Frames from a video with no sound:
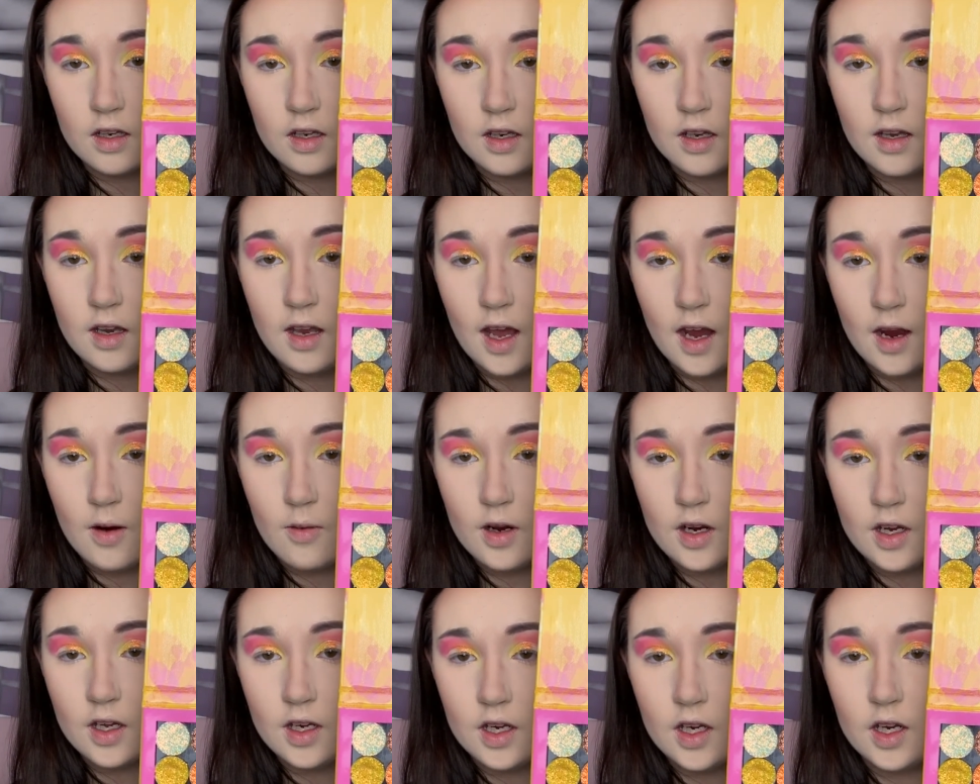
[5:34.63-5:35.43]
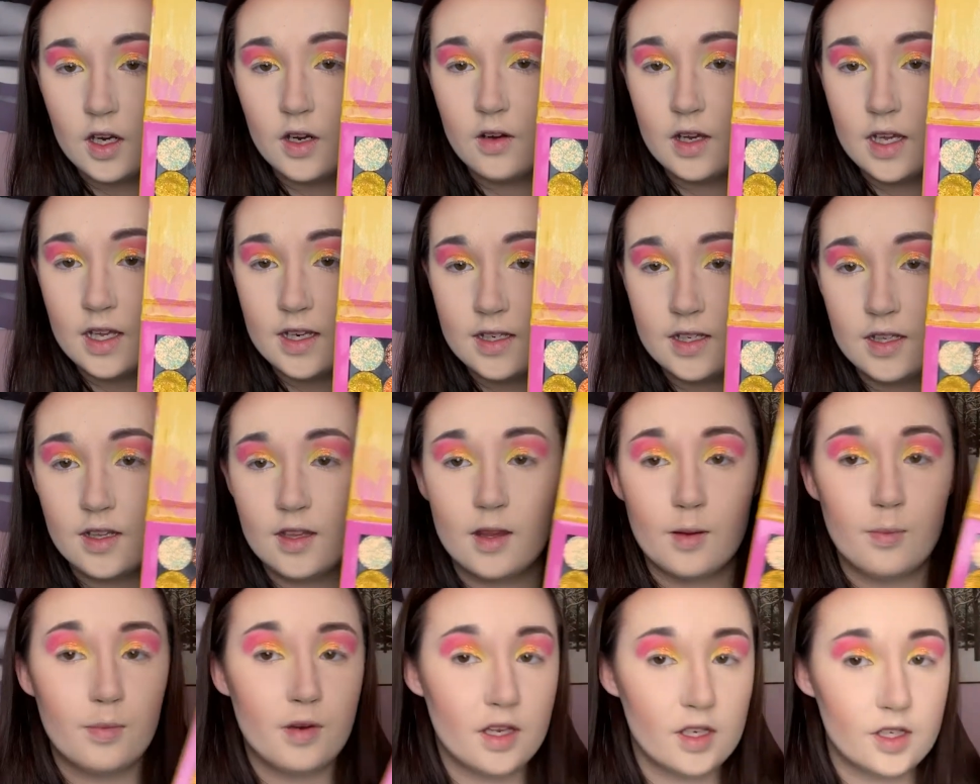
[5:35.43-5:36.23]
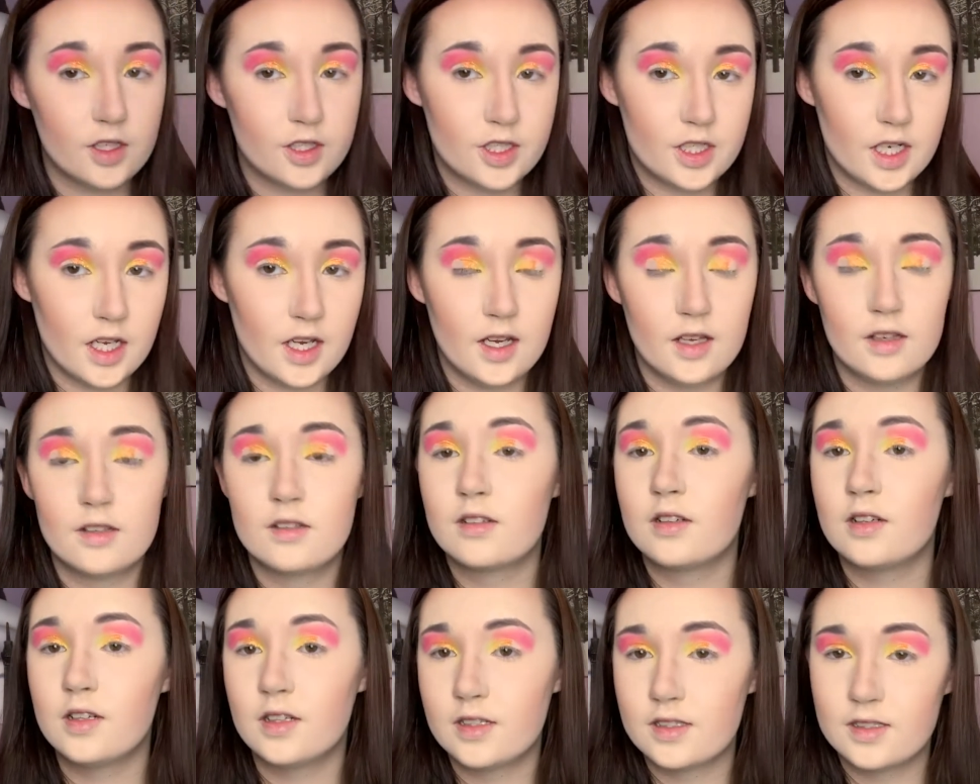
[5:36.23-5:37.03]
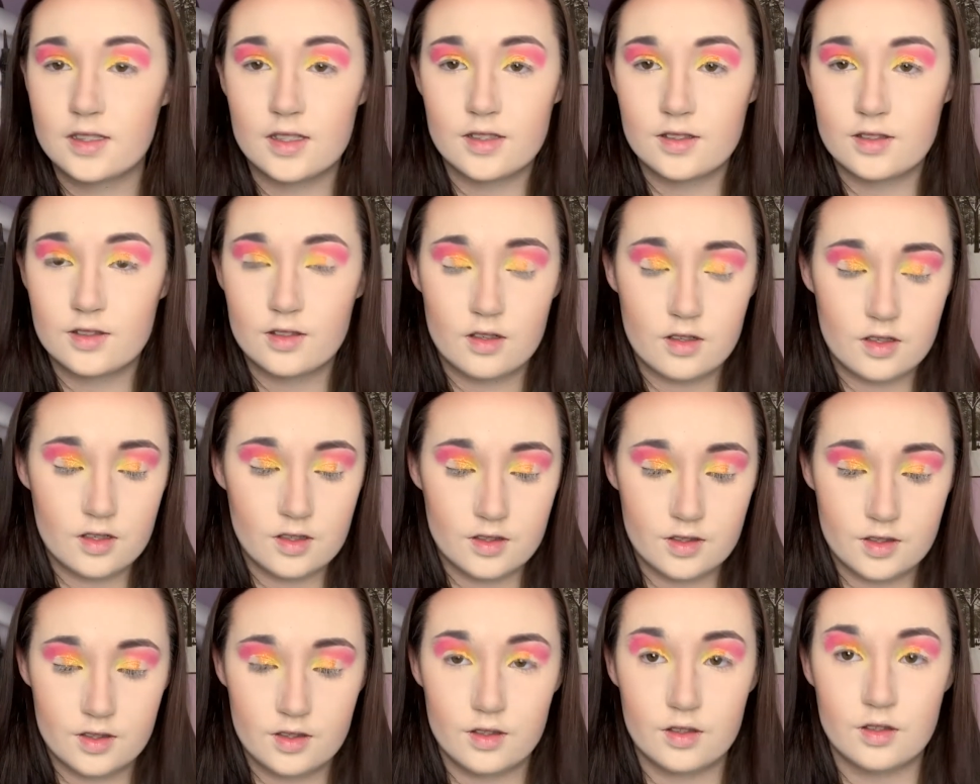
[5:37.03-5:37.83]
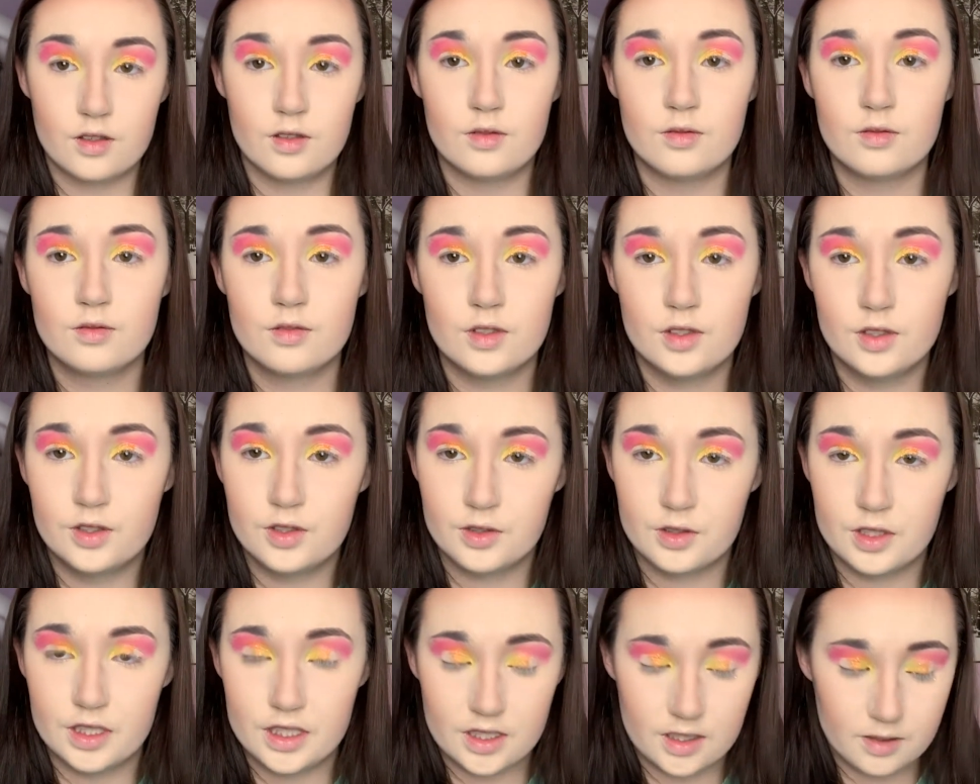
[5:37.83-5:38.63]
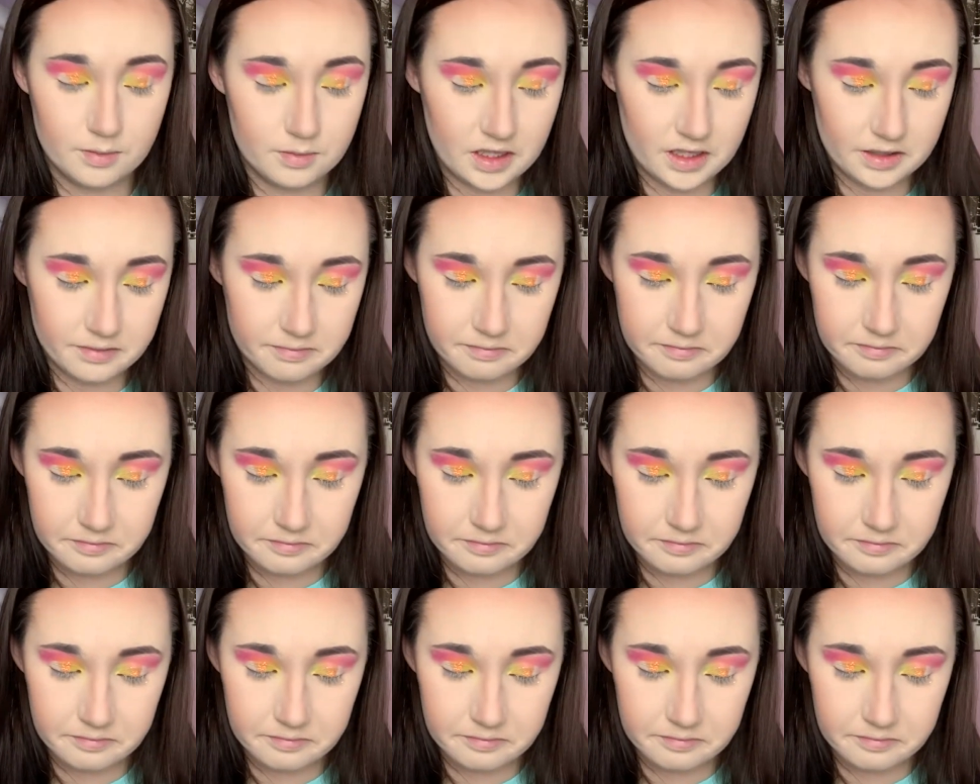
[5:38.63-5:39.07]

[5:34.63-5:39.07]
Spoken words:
Now we're gonna go into the pink shade because it's also intriguing me.